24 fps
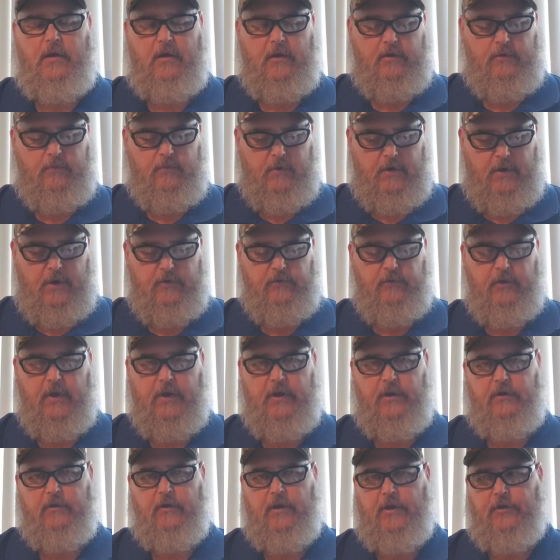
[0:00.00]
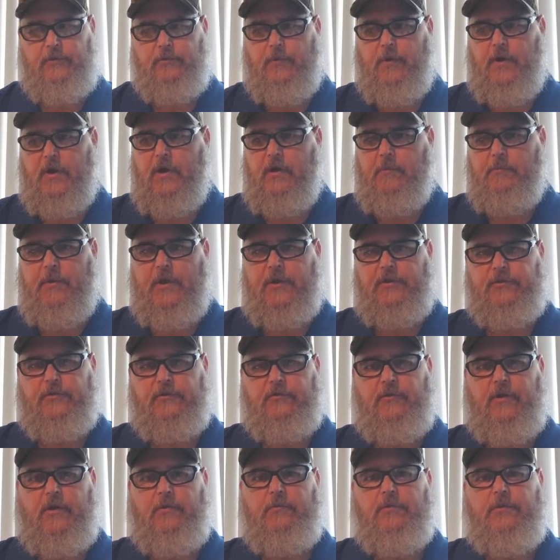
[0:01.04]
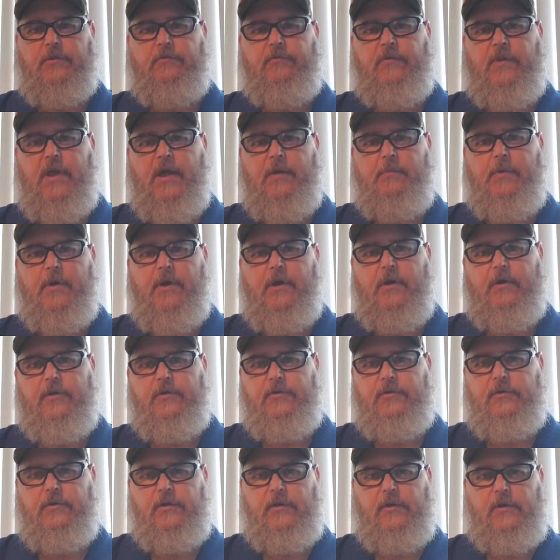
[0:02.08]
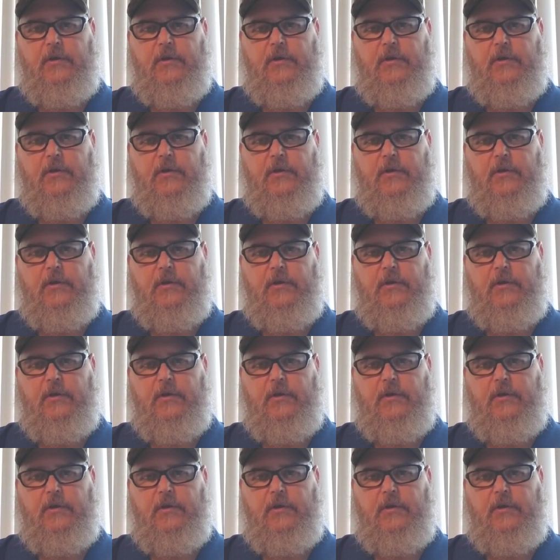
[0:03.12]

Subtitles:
That's what I try to do. That's why I'm messing around with the fly box.